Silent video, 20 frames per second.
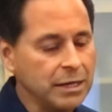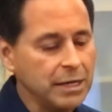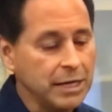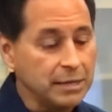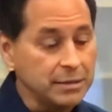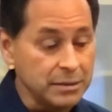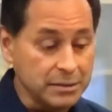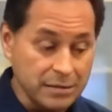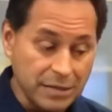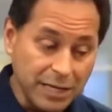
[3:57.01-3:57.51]

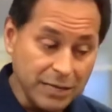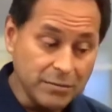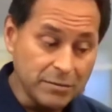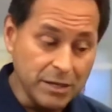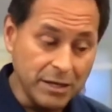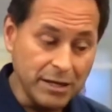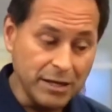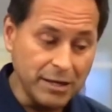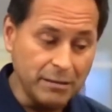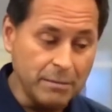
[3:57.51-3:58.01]
At the same
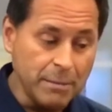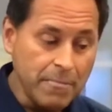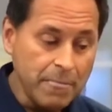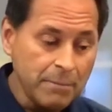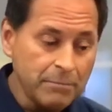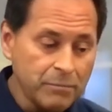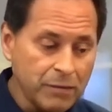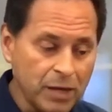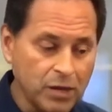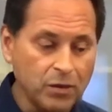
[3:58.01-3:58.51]
time,
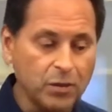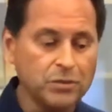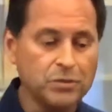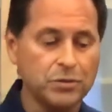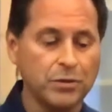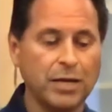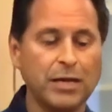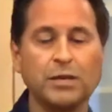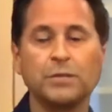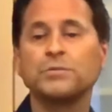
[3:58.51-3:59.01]
it
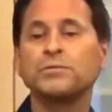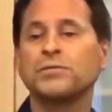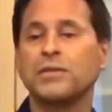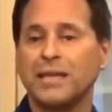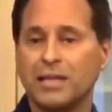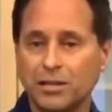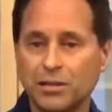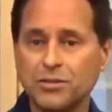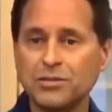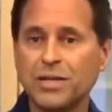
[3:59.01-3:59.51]
also helps to
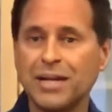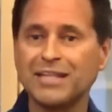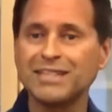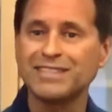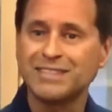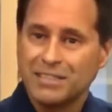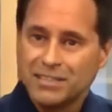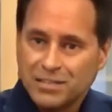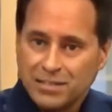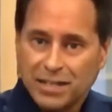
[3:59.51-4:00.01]

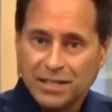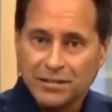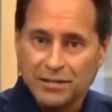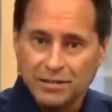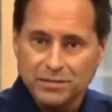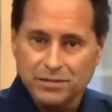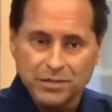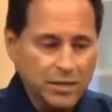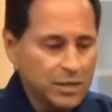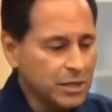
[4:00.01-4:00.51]
energize the
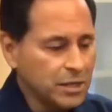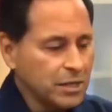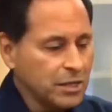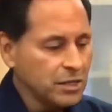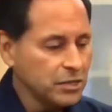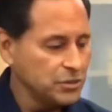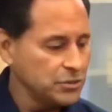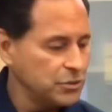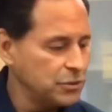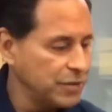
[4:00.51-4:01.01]
cells,
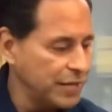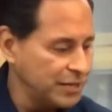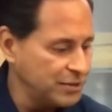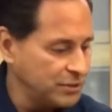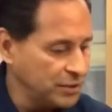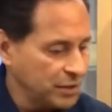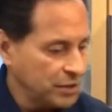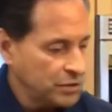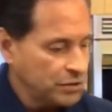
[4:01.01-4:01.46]
because you got